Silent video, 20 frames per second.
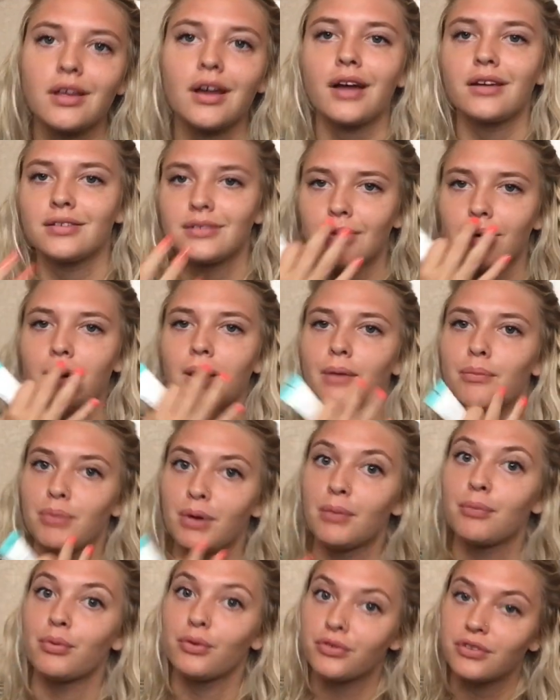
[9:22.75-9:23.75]
Like, I still get
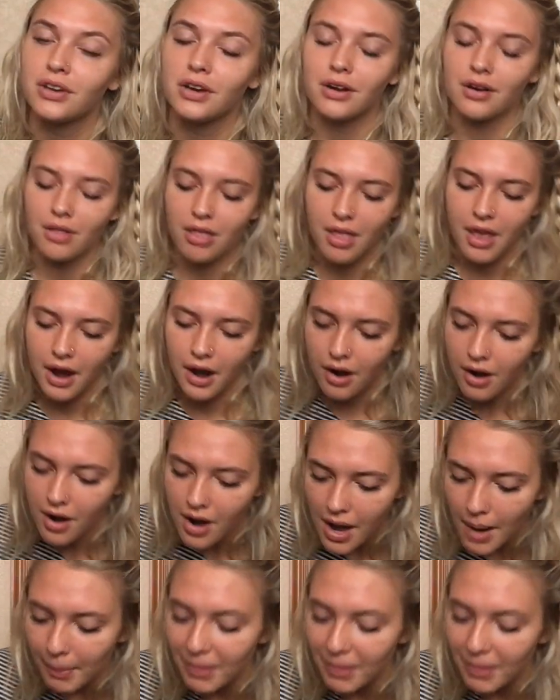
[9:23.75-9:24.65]
pimples here and there.